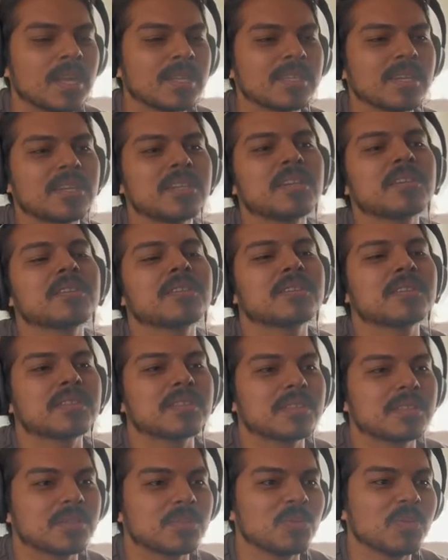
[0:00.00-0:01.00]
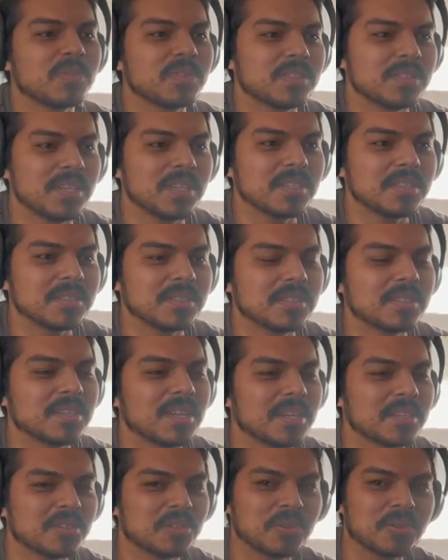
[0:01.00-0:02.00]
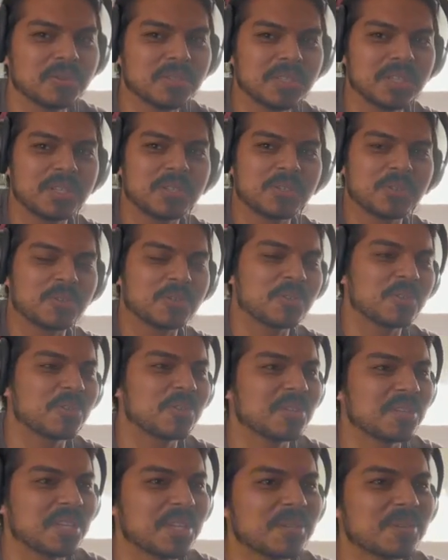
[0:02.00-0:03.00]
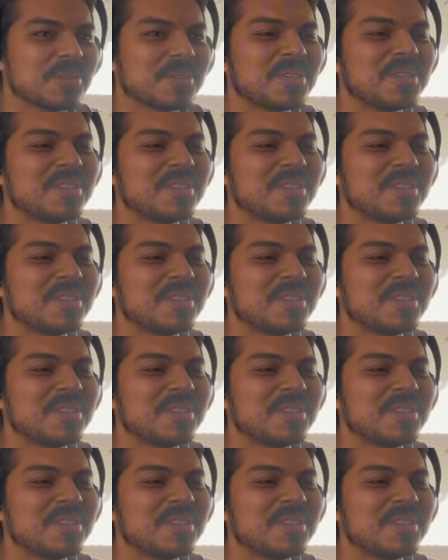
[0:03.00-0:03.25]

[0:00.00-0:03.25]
how you know that this movie's dated. It has those internal lighters